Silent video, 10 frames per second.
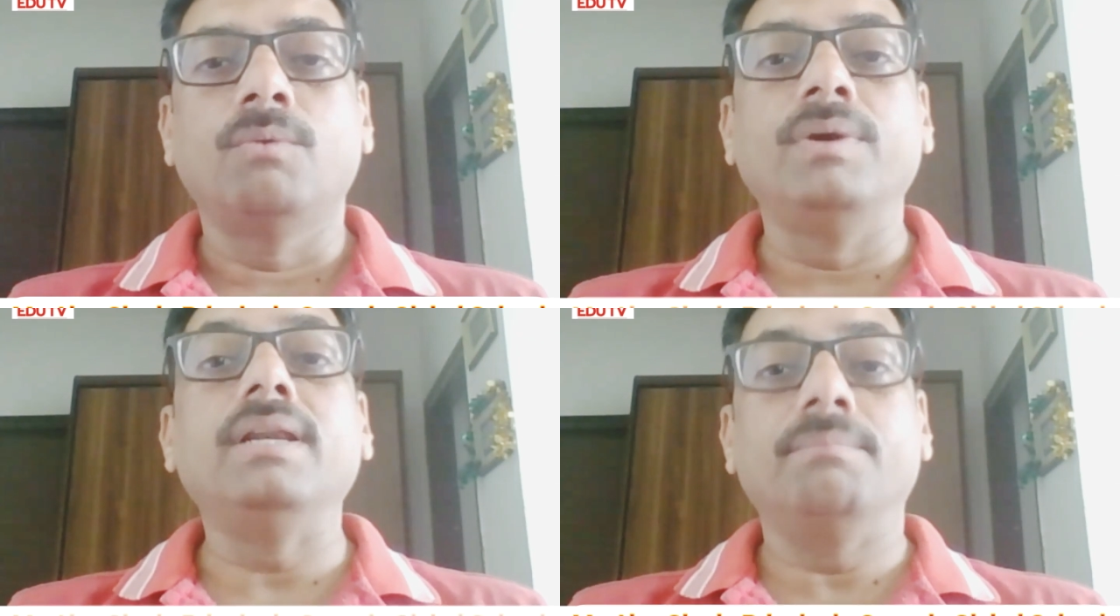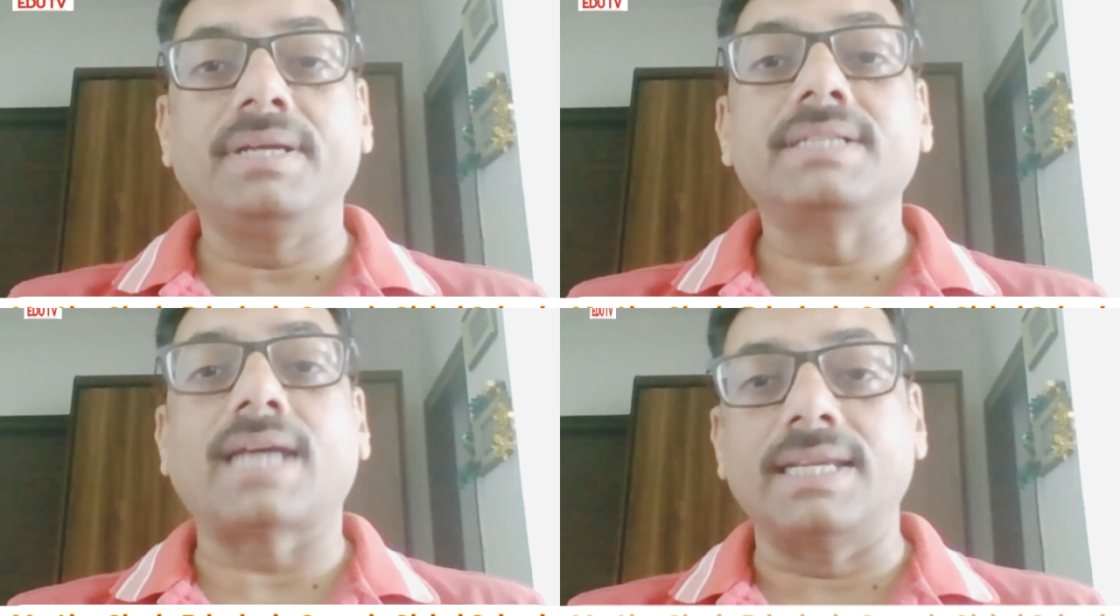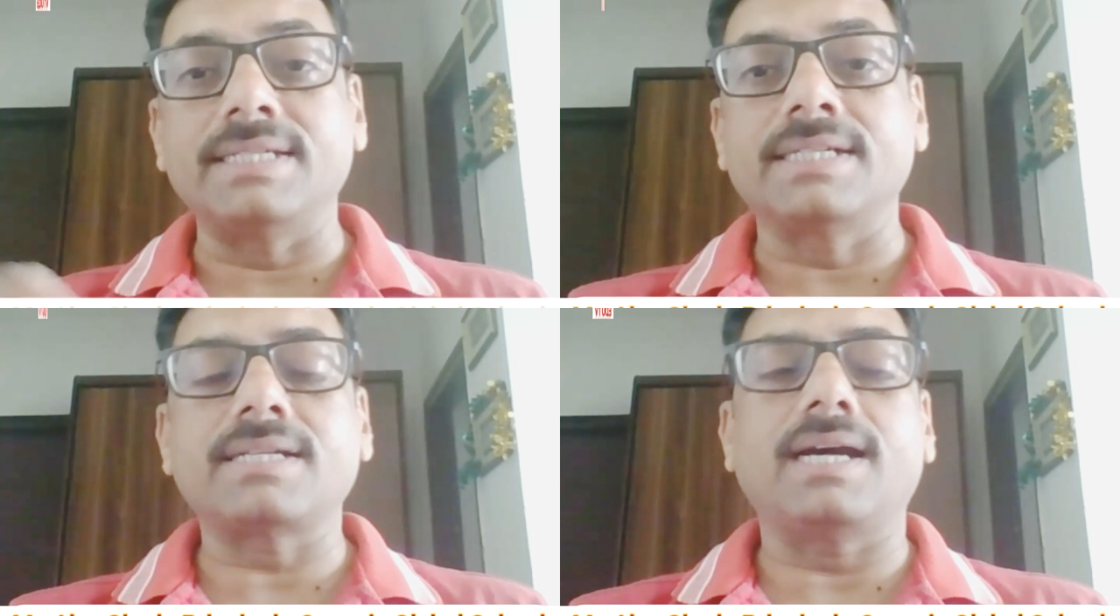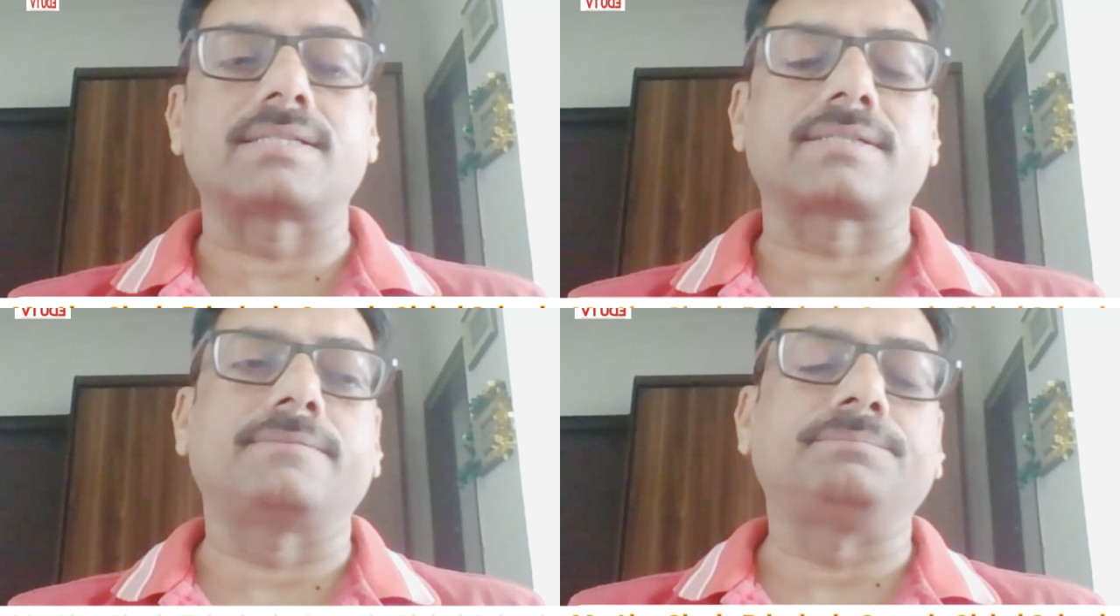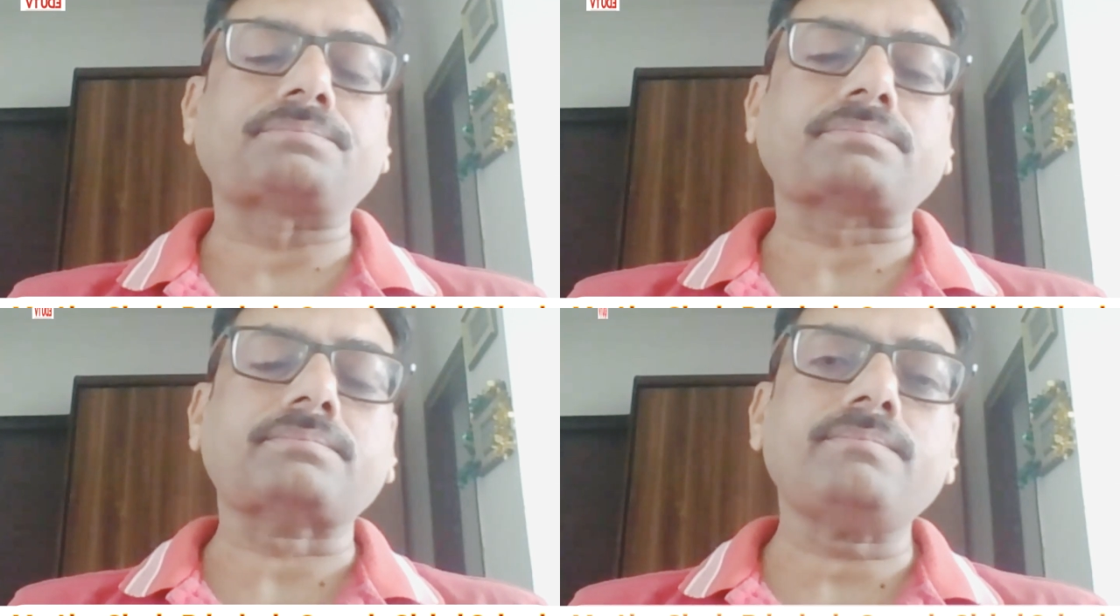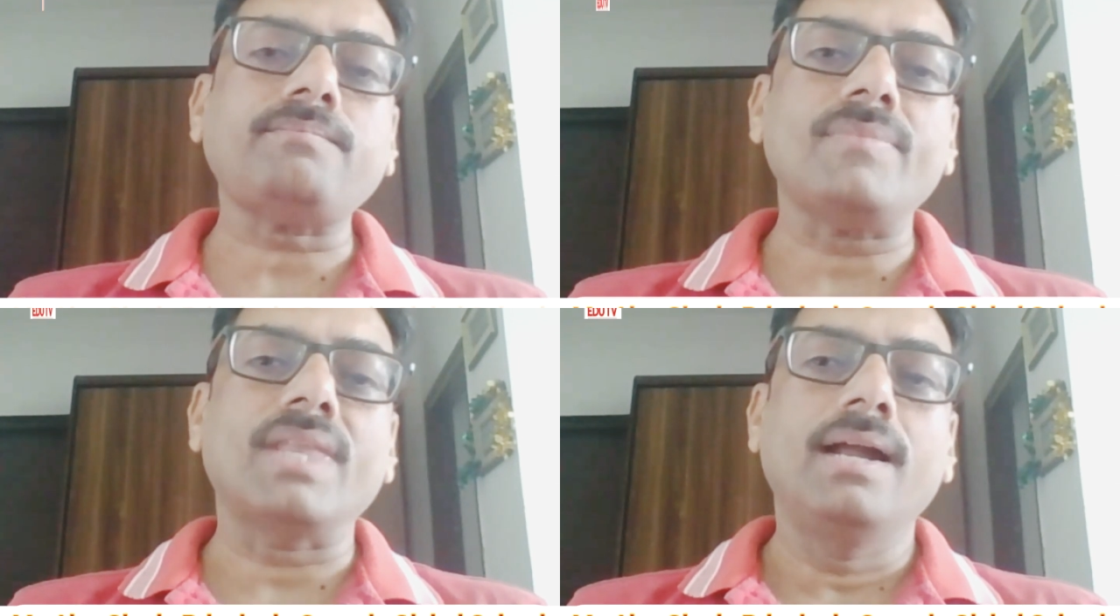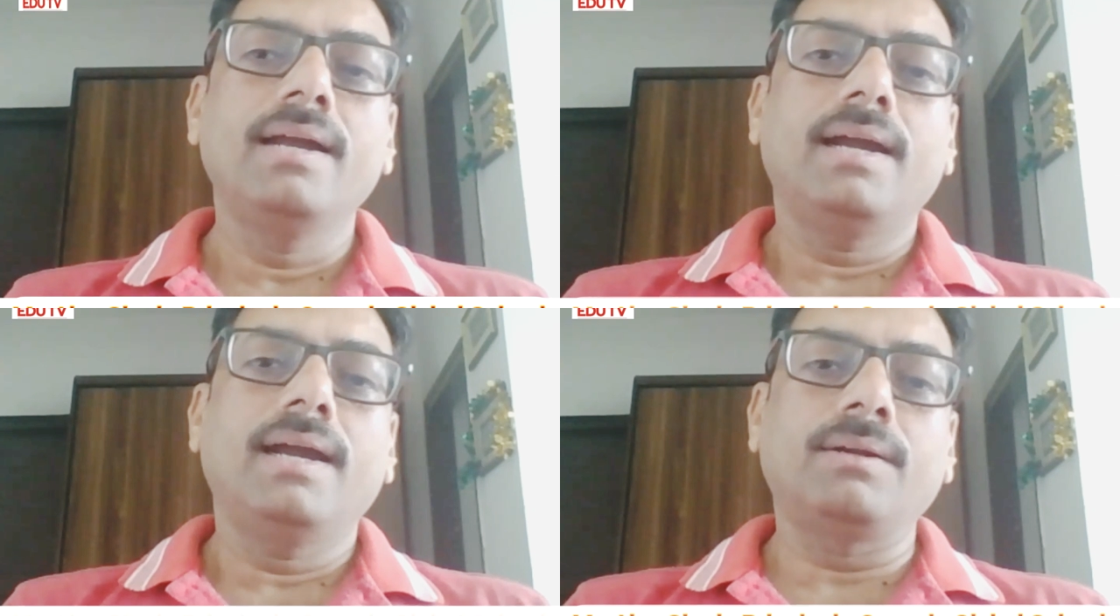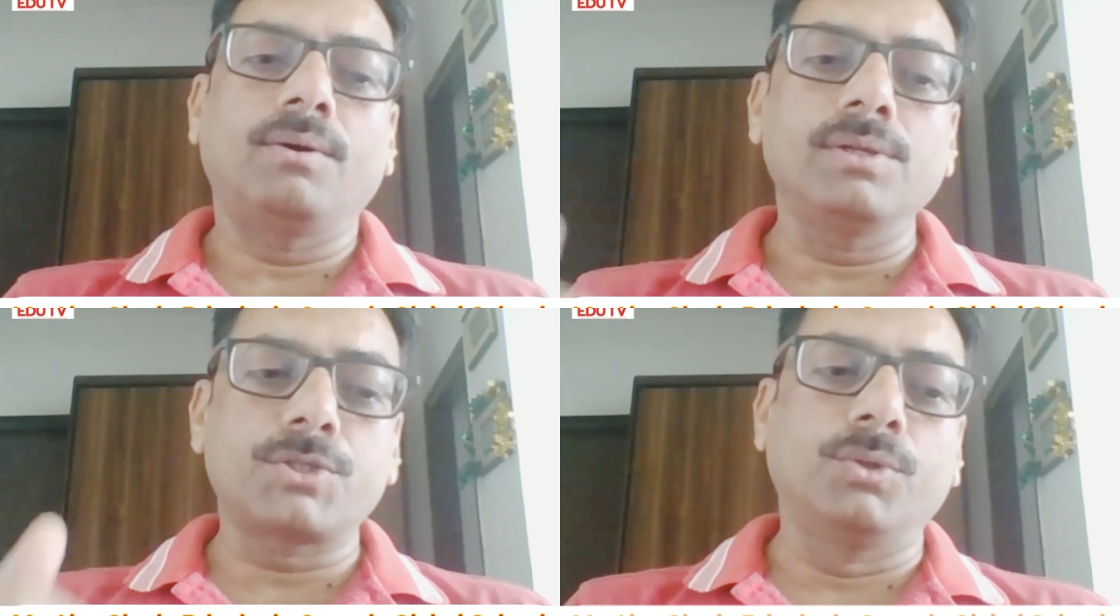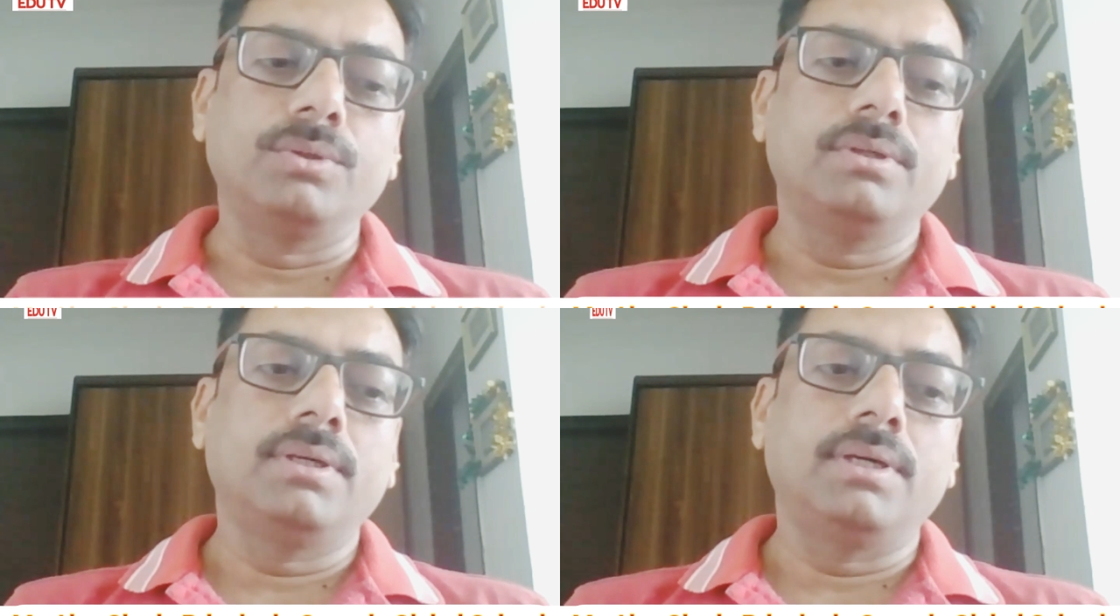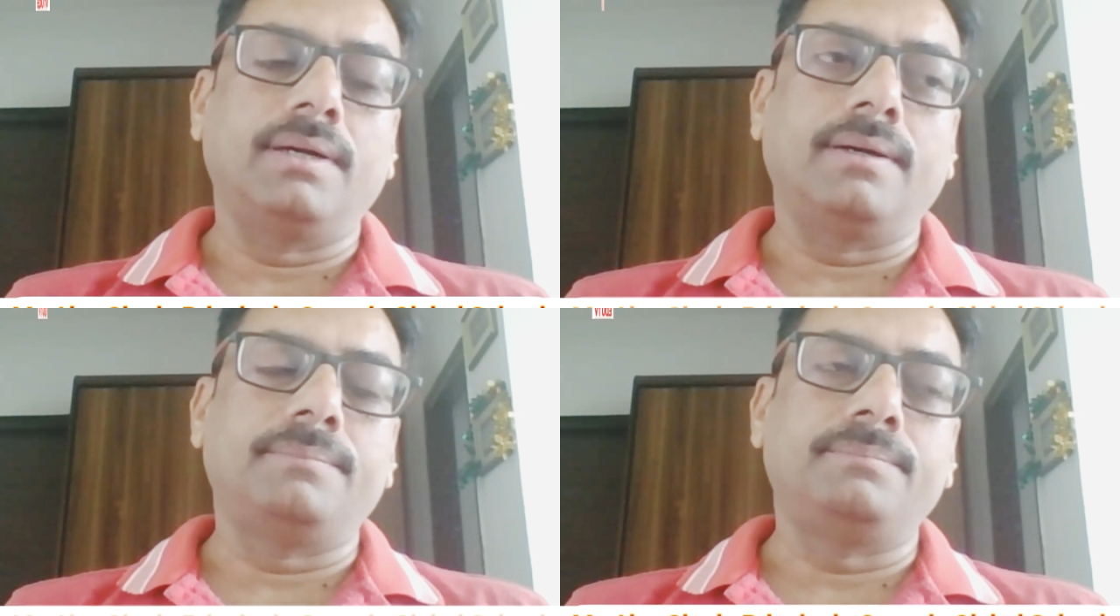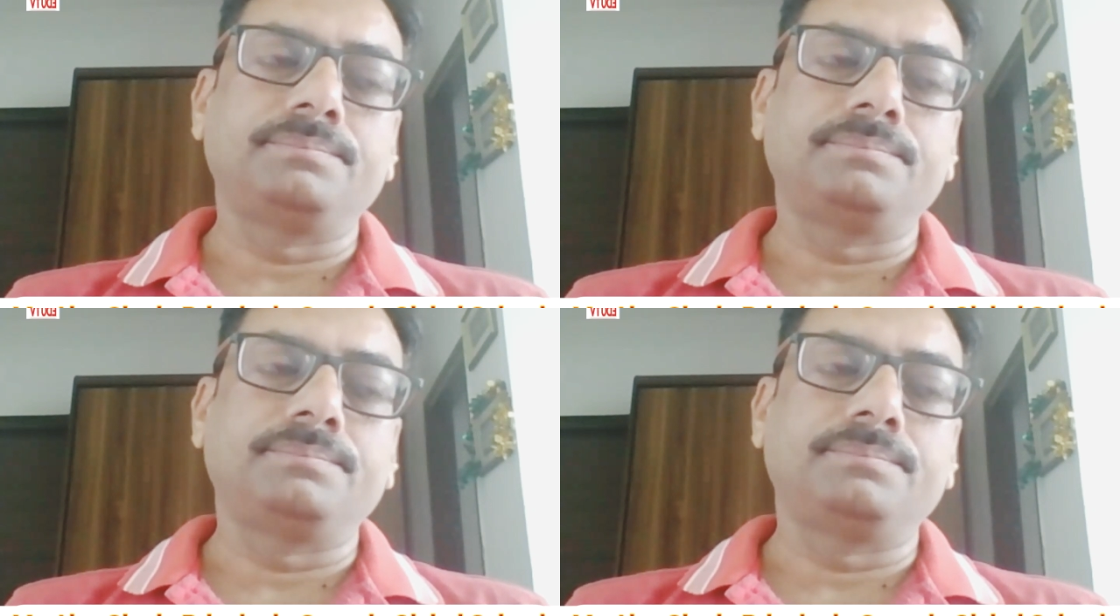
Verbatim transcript: will be a challenging task. And also, uh,